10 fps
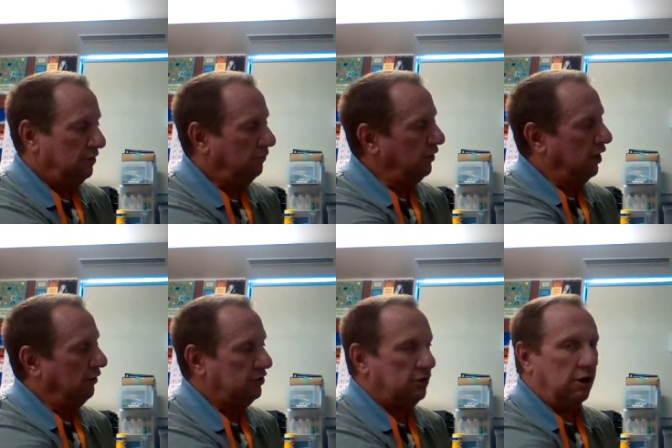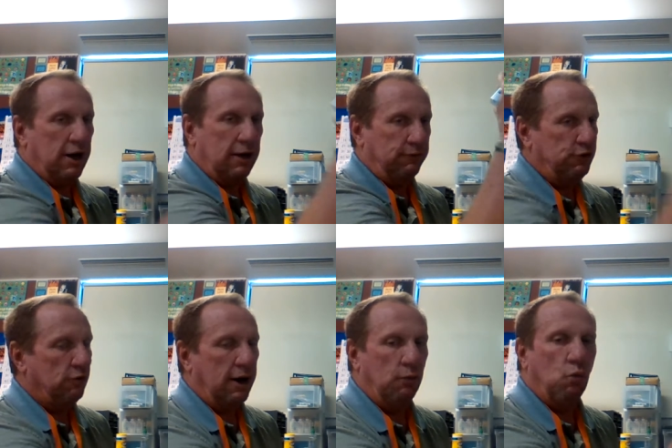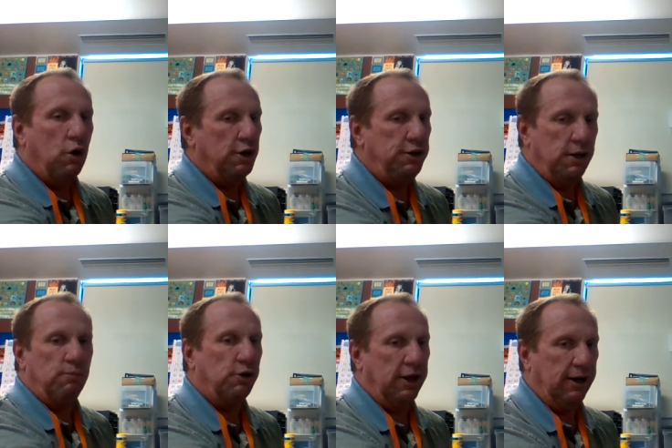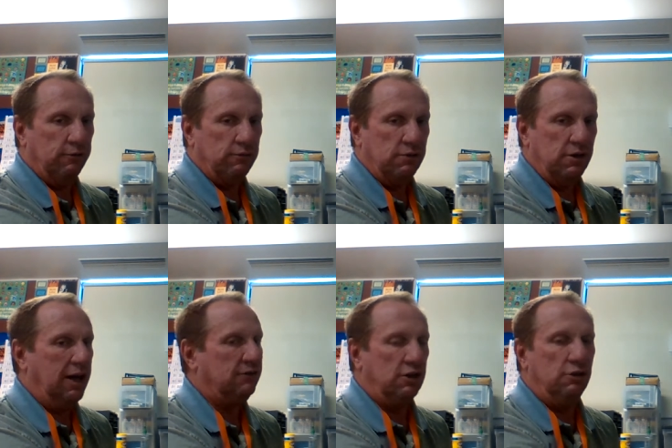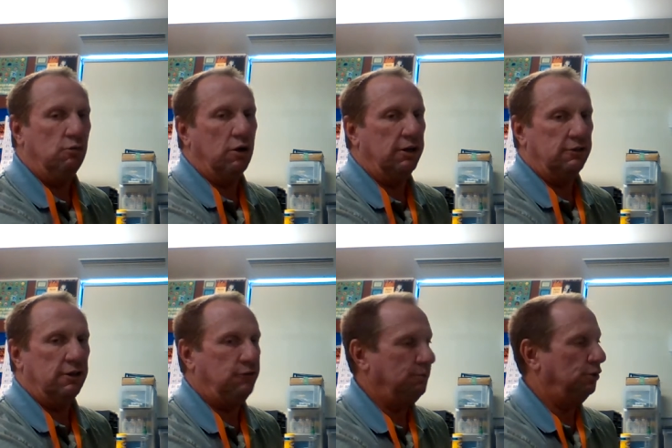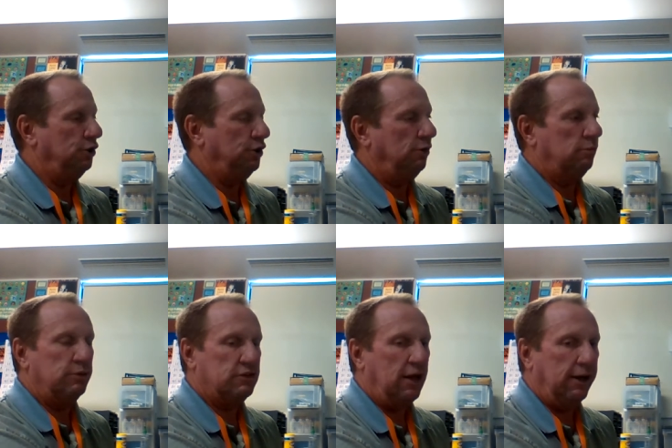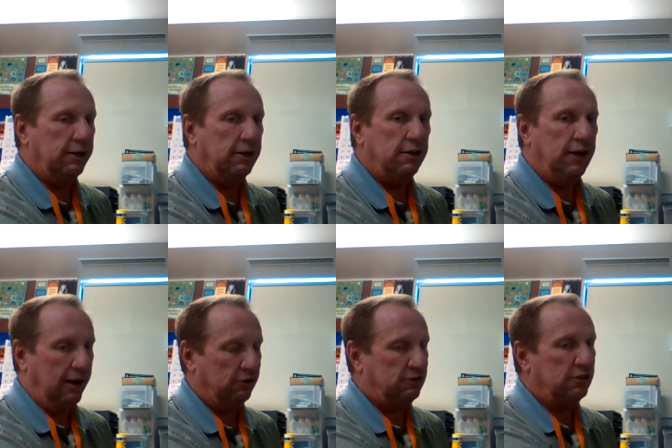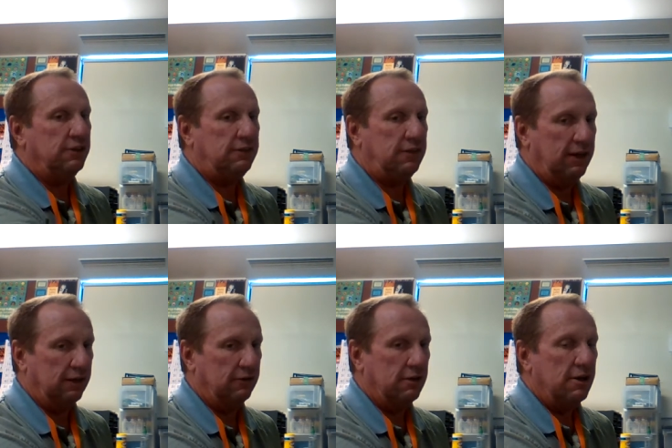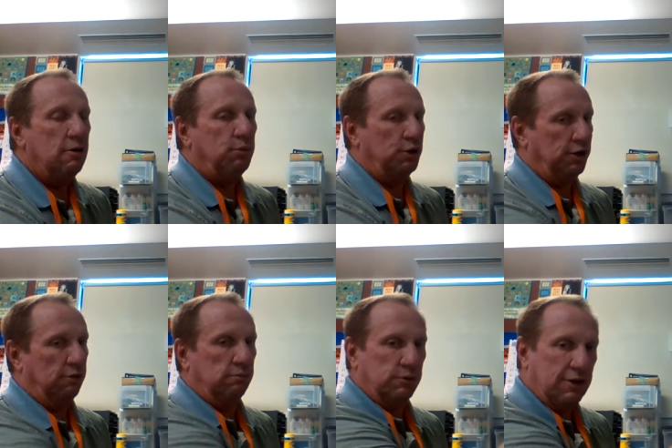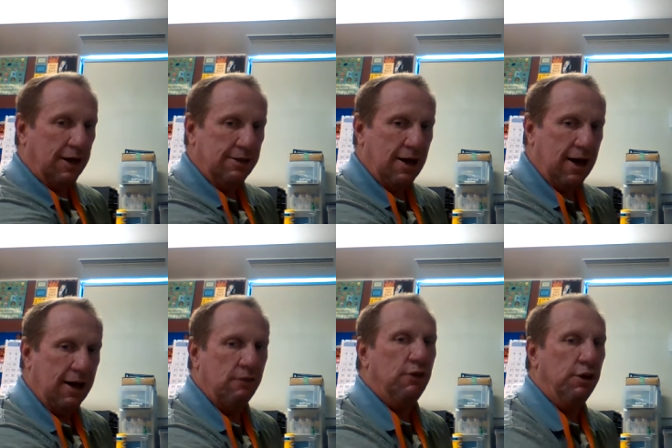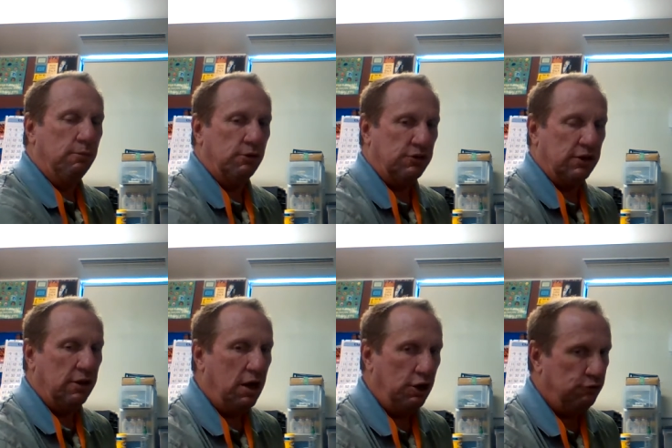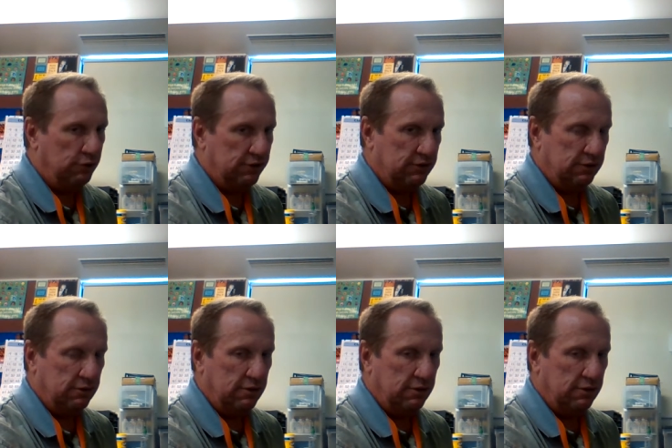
We always start out. If you write one number down, that's in the ones. If you put a number beside it, now it's in the tens. Put a number beside that, the number's in the hundreds.